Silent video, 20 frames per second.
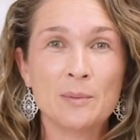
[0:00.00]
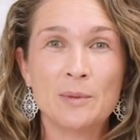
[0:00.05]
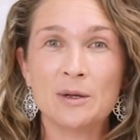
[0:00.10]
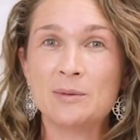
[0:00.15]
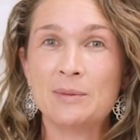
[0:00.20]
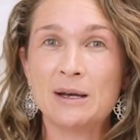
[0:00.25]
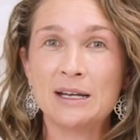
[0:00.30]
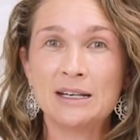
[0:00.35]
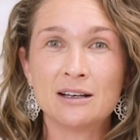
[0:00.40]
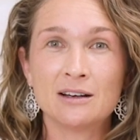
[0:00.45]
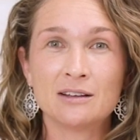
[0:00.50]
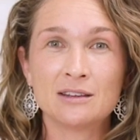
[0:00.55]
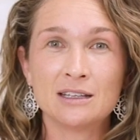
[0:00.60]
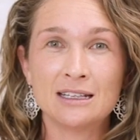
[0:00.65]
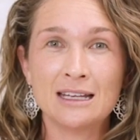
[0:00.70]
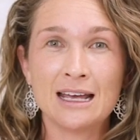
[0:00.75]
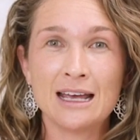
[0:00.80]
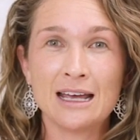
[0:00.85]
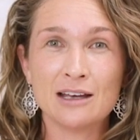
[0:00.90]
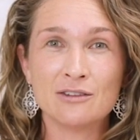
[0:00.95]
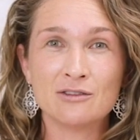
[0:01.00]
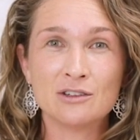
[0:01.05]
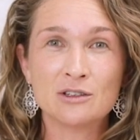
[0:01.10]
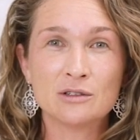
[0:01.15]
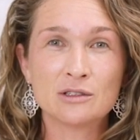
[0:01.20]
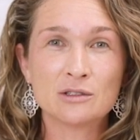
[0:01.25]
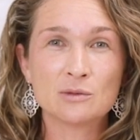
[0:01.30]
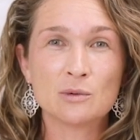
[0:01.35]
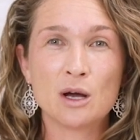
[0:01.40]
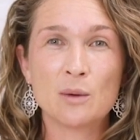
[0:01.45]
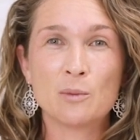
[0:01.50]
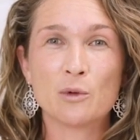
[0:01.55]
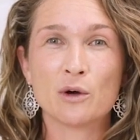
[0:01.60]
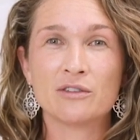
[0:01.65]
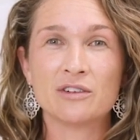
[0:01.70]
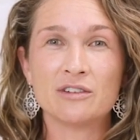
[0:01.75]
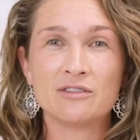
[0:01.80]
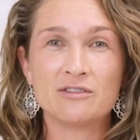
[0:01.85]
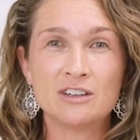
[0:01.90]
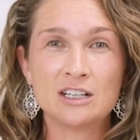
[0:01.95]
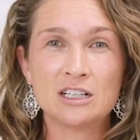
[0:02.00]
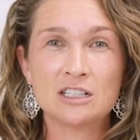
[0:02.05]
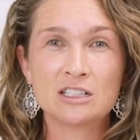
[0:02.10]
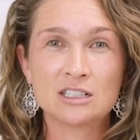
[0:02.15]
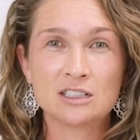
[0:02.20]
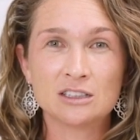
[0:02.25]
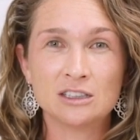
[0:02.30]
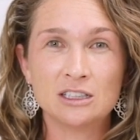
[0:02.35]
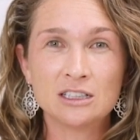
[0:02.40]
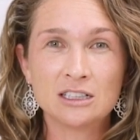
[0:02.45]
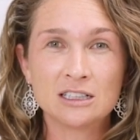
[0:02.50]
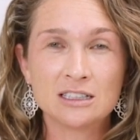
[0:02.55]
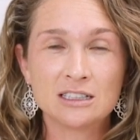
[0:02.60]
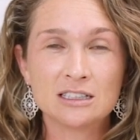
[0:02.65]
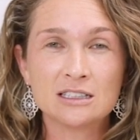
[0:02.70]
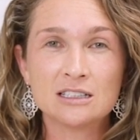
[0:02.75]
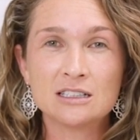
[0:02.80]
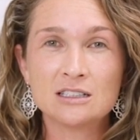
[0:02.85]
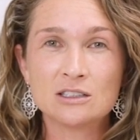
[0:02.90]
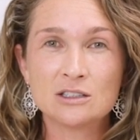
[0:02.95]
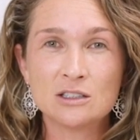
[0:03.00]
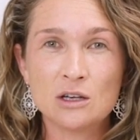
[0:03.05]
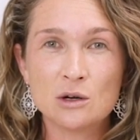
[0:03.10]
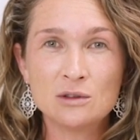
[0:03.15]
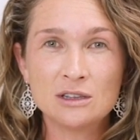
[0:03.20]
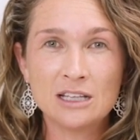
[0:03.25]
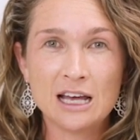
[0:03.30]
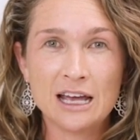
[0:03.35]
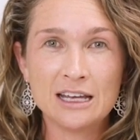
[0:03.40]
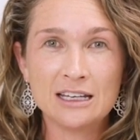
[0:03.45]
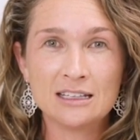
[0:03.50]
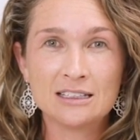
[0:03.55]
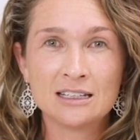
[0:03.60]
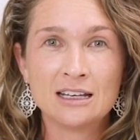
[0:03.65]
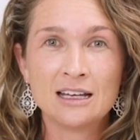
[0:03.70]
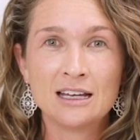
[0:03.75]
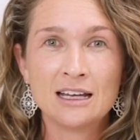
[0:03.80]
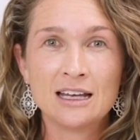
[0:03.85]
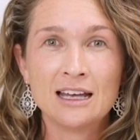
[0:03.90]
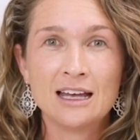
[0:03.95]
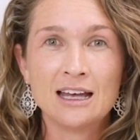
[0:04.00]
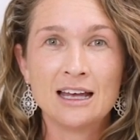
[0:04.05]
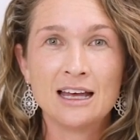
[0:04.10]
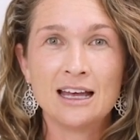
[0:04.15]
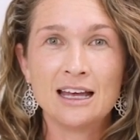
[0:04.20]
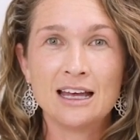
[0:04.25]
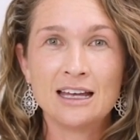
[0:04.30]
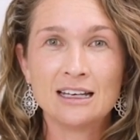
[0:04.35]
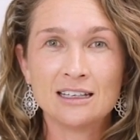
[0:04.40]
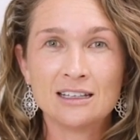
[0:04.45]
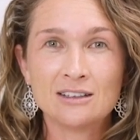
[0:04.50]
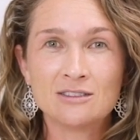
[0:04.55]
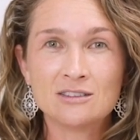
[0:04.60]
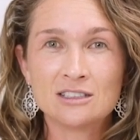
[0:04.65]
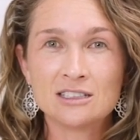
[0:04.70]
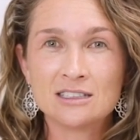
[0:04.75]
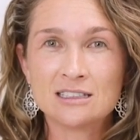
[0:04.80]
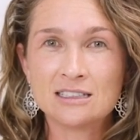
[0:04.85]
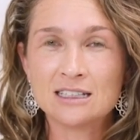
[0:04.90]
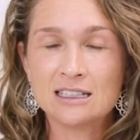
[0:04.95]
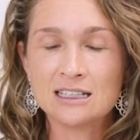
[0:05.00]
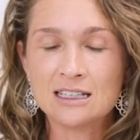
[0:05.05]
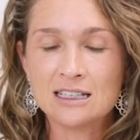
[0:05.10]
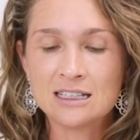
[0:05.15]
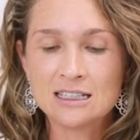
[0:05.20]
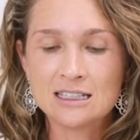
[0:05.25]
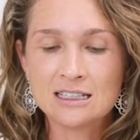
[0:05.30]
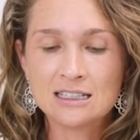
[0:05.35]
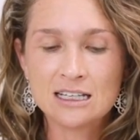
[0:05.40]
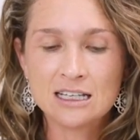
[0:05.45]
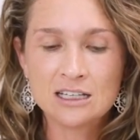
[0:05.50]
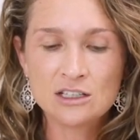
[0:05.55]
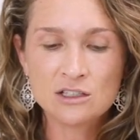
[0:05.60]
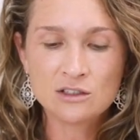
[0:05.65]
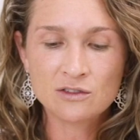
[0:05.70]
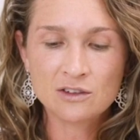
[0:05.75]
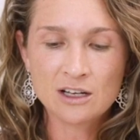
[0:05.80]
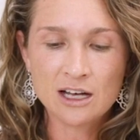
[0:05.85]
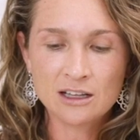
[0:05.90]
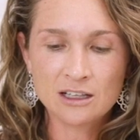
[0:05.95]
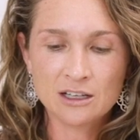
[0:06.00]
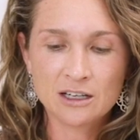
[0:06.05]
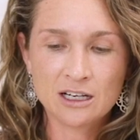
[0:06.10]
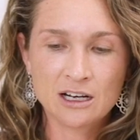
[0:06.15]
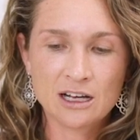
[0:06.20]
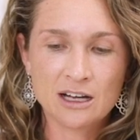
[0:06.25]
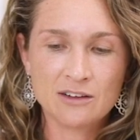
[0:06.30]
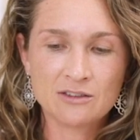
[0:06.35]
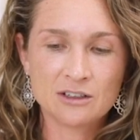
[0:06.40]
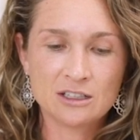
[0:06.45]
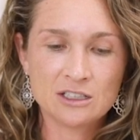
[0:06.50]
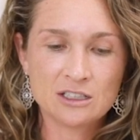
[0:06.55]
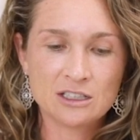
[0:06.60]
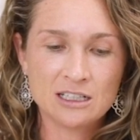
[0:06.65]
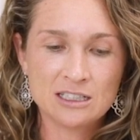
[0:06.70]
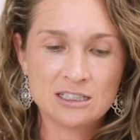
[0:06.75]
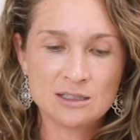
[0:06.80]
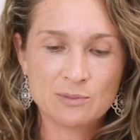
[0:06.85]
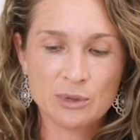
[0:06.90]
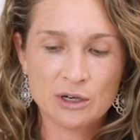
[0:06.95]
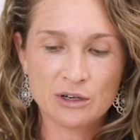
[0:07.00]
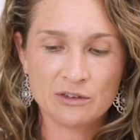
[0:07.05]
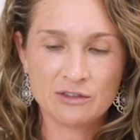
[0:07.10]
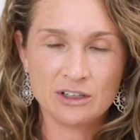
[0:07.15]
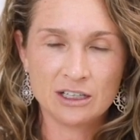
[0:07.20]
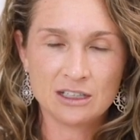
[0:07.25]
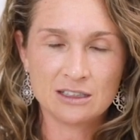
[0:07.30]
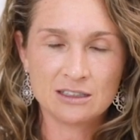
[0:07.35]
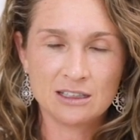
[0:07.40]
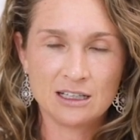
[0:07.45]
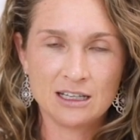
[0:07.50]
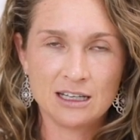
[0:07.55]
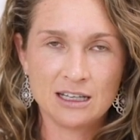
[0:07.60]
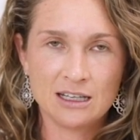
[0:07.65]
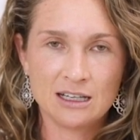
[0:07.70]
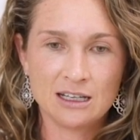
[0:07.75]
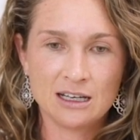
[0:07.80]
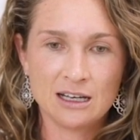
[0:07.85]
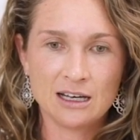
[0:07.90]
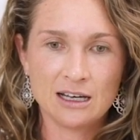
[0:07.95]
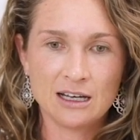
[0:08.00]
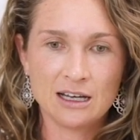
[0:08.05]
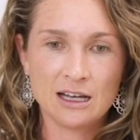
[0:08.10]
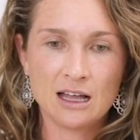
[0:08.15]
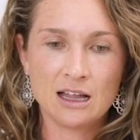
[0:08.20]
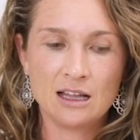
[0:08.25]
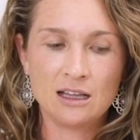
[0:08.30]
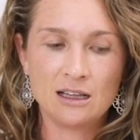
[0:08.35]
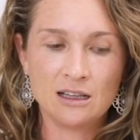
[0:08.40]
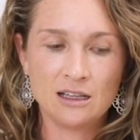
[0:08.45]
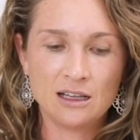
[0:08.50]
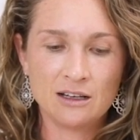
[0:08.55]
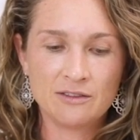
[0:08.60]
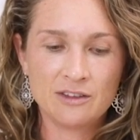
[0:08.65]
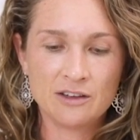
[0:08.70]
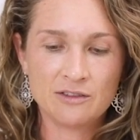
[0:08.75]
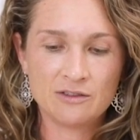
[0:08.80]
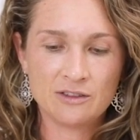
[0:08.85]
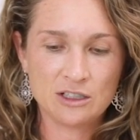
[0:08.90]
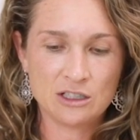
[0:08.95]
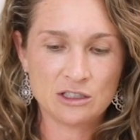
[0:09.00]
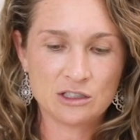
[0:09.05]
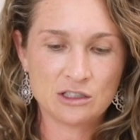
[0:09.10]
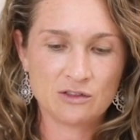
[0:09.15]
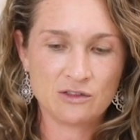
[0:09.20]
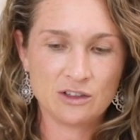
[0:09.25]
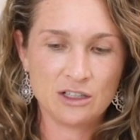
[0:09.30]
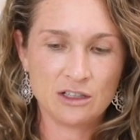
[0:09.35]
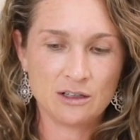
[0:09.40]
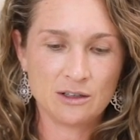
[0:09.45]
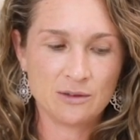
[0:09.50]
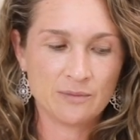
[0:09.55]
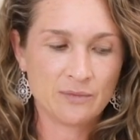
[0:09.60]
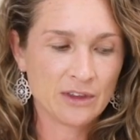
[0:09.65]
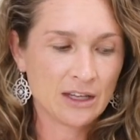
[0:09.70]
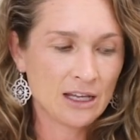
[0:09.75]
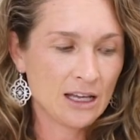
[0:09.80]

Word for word: But depending on the day, if you just want more of a finished look, this is so light and gives just a tinge of color and coverage. It's perfect, and I love the finished feel.